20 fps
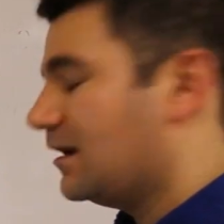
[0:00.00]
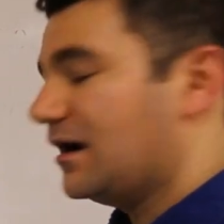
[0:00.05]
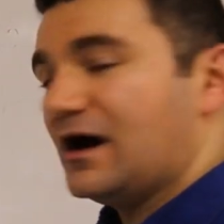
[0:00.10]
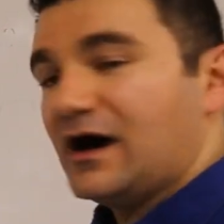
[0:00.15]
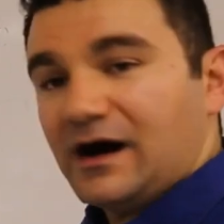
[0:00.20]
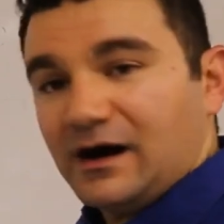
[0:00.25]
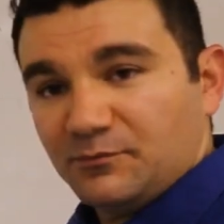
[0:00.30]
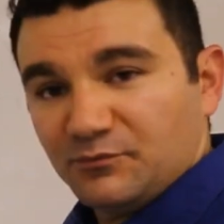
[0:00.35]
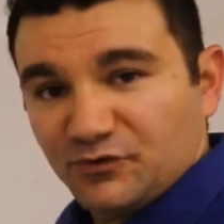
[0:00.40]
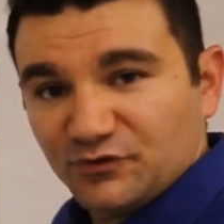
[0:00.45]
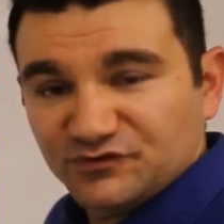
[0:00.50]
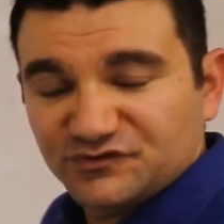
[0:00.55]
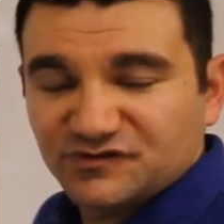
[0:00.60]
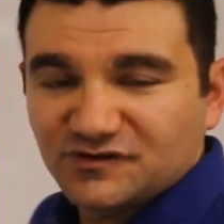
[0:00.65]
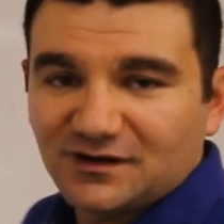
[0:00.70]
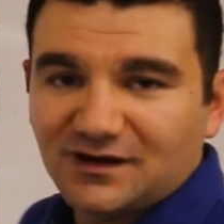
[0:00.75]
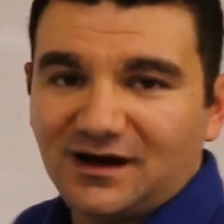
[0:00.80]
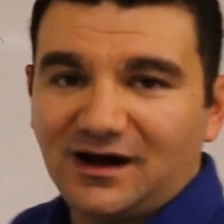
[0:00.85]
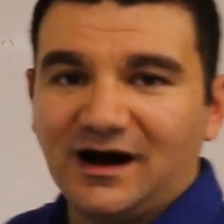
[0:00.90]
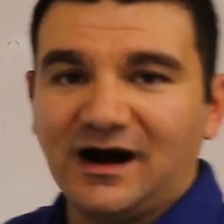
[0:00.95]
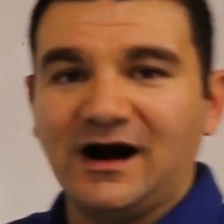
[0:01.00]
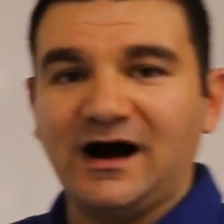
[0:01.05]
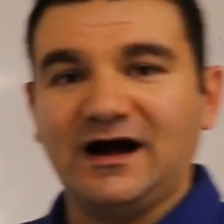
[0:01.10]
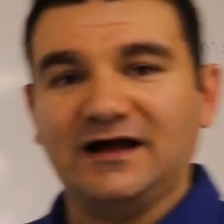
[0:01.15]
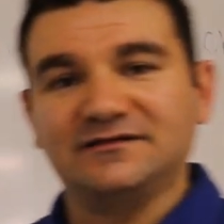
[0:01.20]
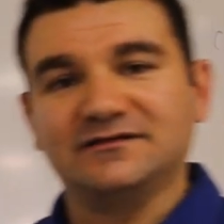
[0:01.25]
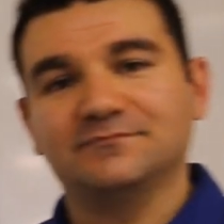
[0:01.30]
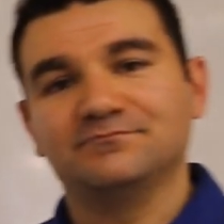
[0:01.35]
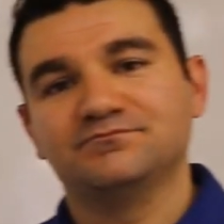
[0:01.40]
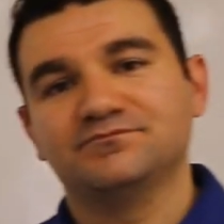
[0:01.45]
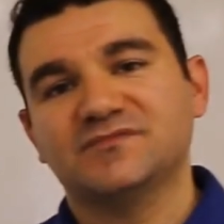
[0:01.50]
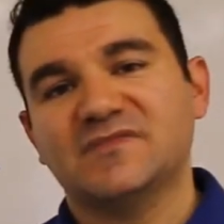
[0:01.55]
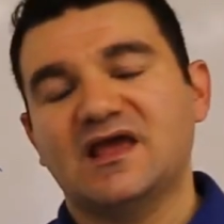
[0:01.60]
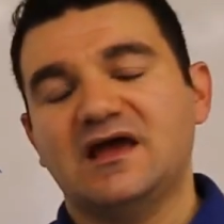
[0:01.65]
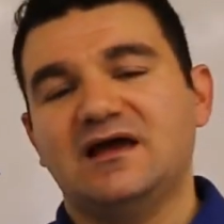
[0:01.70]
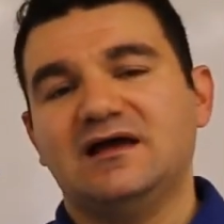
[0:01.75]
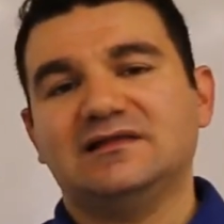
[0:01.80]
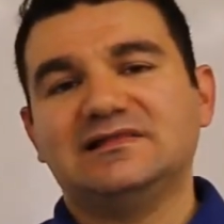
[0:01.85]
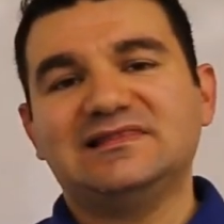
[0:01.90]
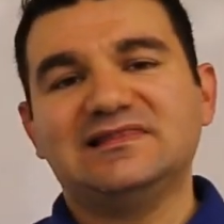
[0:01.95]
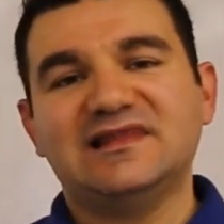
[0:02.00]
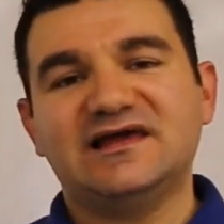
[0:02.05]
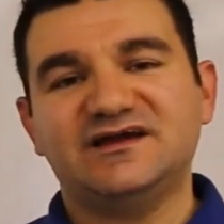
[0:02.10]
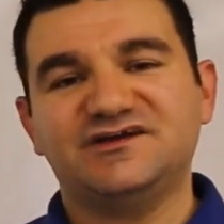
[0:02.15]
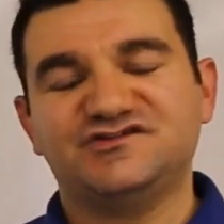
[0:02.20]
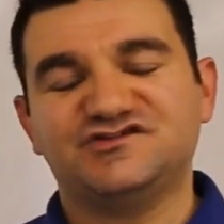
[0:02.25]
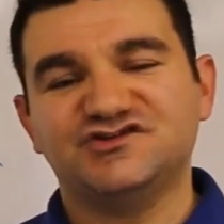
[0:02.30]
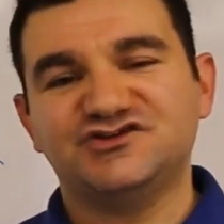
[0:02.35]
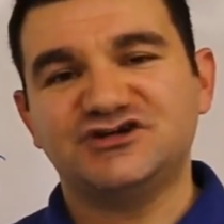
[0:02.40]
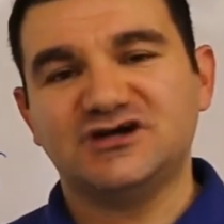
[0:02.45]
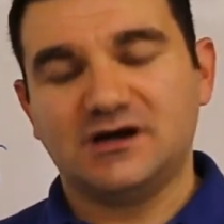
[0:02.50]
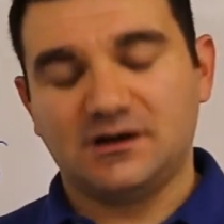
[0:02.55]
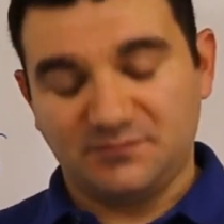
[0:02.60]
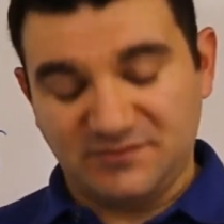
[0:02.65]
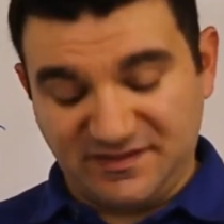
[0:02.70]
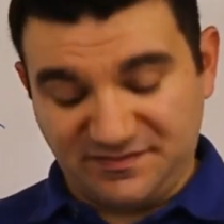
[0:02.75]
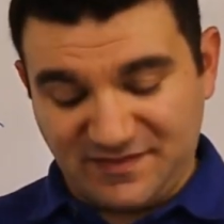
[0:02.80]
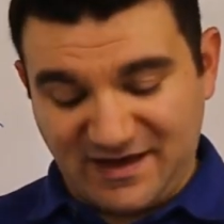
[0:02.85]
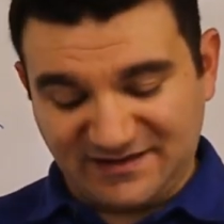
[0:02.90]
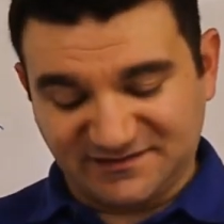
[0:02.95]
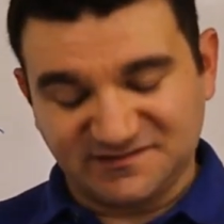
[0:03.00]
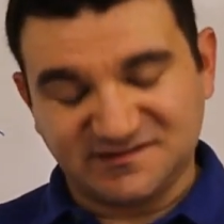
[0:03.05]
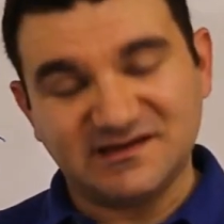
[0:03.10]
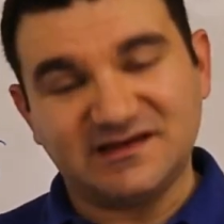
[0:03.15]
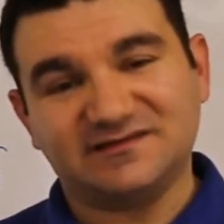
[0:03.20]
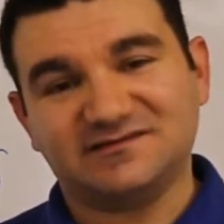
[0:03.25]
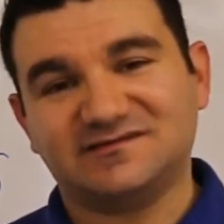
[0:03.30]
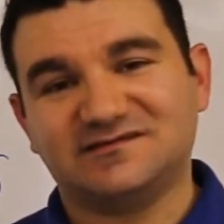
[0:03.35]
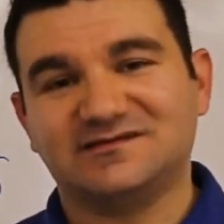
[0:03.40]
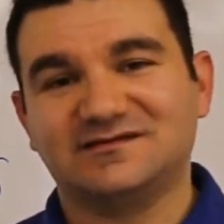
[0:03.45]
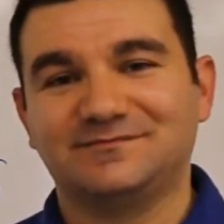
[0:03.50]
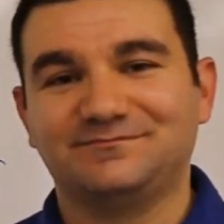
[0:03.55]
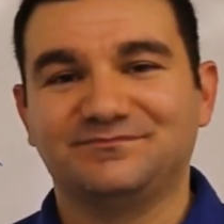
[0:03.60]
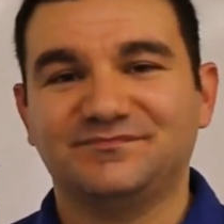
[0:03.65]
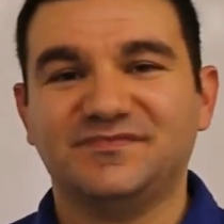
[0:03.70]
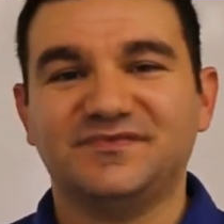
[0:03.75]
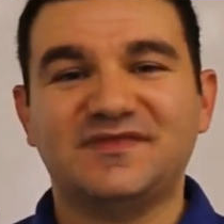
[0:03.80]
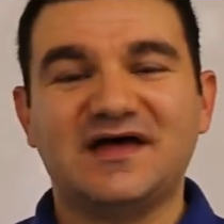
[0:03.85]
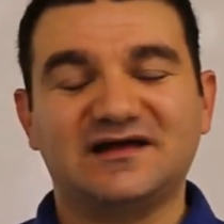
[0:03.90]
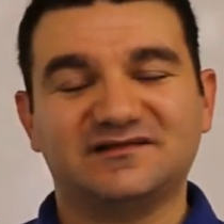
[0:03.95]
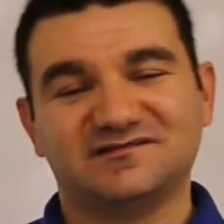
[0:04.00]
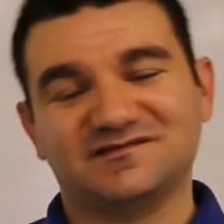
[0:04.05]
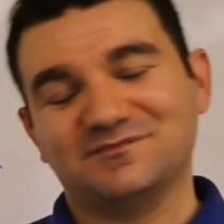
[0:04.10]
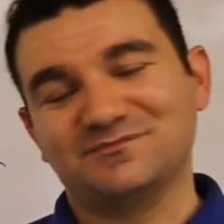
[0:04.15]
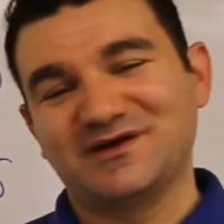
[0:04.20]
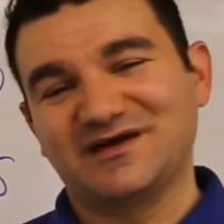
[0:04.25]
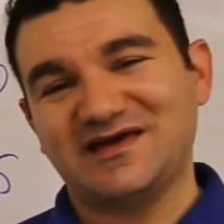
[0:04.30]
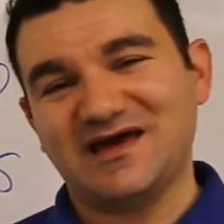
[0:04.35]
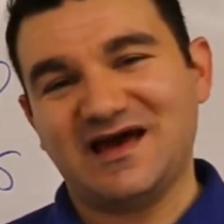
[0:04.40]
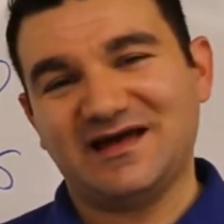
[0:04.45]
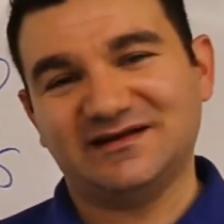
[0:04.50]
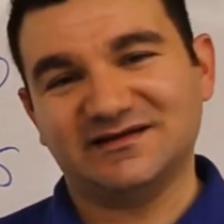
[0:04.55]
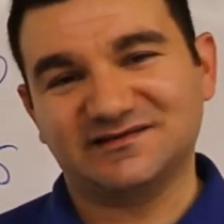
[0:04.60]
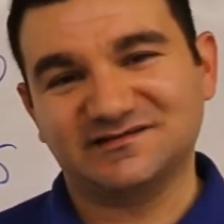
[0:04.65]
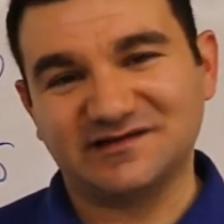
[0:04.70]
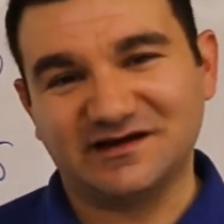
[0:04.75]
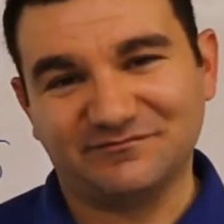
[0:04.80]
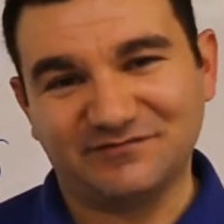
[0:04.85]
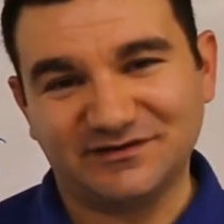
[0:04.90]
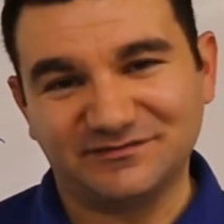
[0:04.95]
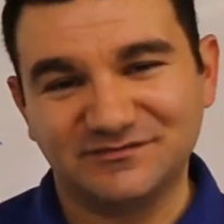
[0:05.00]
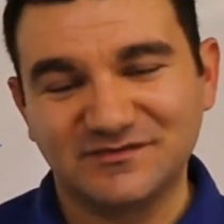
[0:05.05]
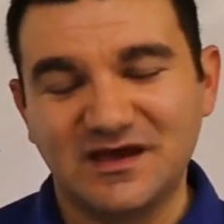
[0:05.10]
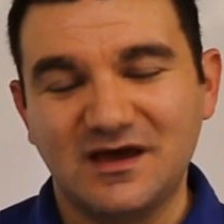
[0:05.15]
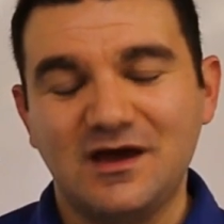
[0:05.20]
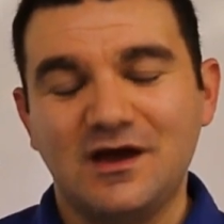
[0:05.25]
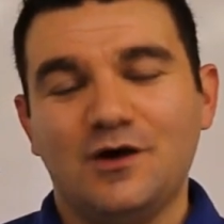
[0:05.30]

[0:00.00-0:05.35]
amos, an. Ladies and gentlemen, that's it. That's the mechanics of it.